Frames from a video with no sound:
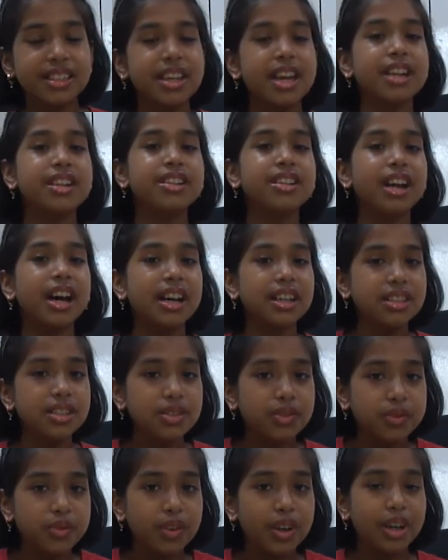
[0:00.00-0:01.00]
get
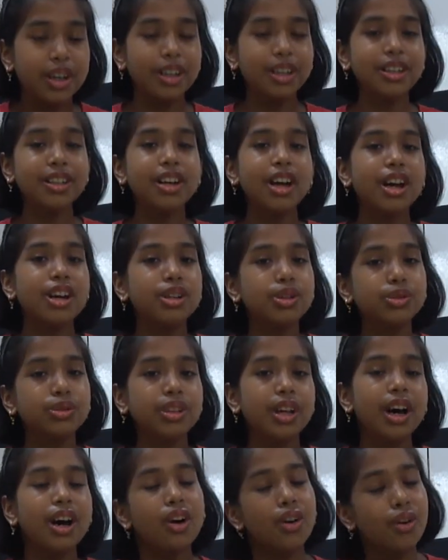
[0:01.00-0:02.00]
transferred to
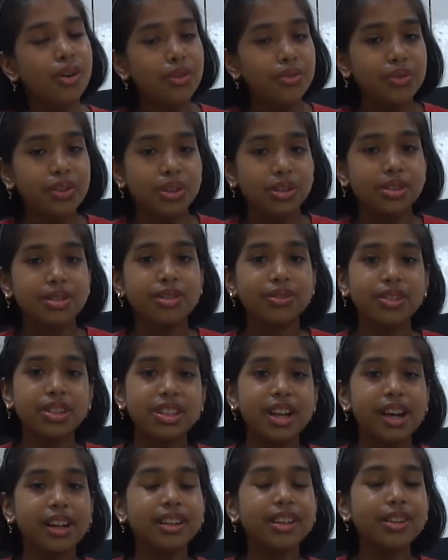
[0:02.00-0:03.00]
the ovules, which
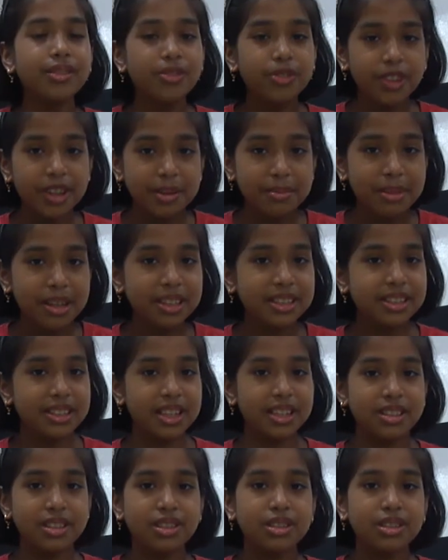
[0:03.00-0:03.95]
are the female cells.